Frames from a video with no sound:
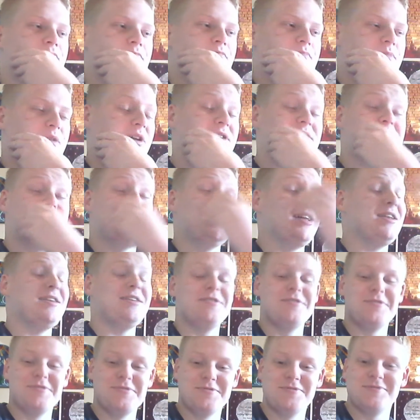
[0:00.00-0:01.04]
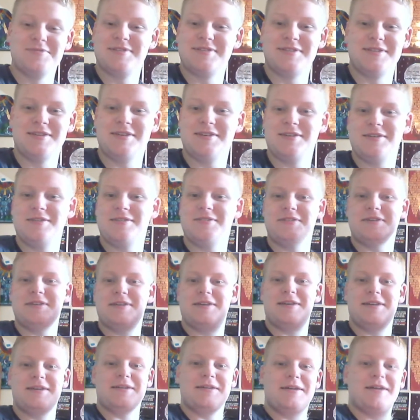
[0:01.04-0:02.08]
continues
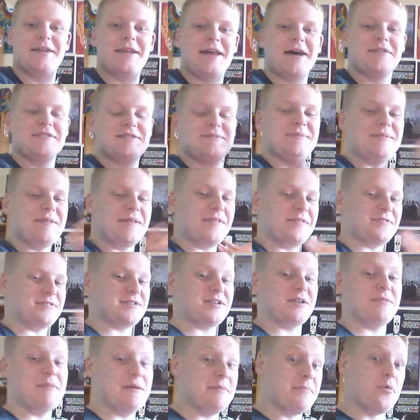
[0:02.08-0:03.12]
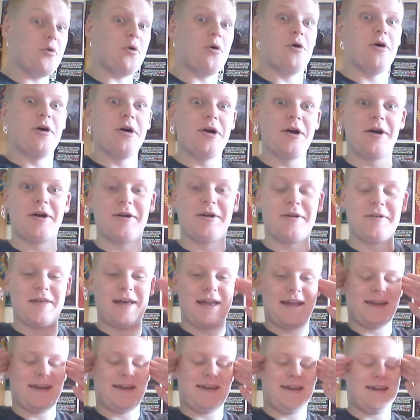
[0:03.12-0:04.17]
the announcement that there's going to be more,
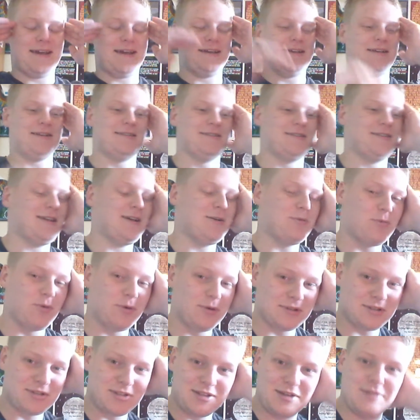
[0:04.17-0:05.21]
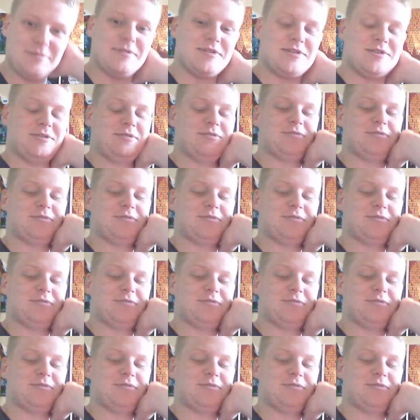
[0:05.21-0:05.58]
like a sequel to the original